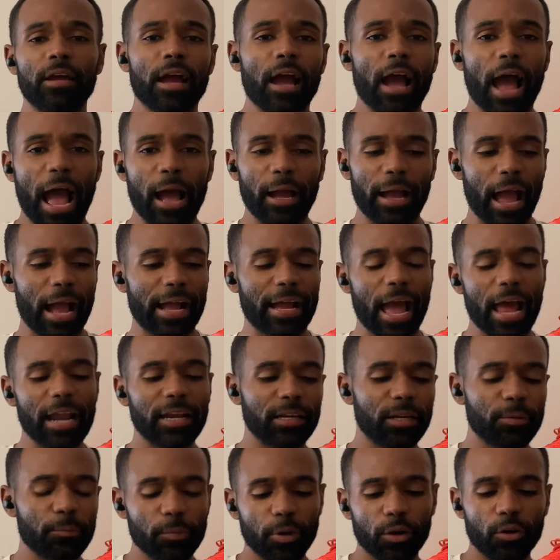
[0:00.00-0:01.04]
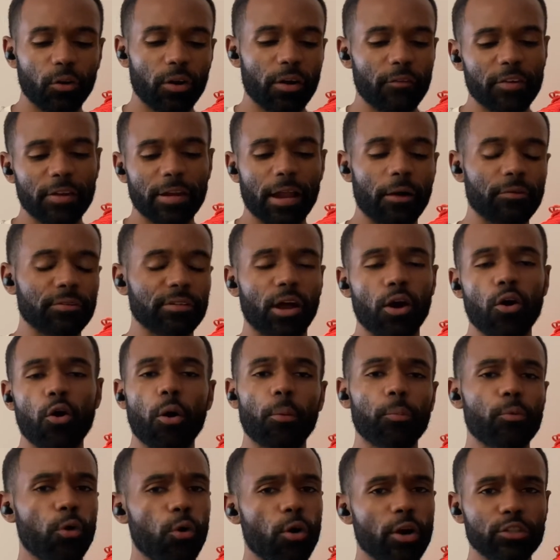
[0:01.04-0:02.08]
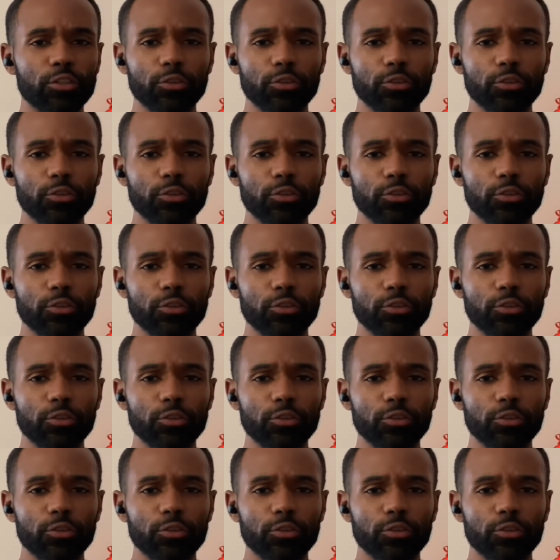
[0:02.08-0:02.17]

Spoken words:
I got in the middle of it and I was like, oh, I'm going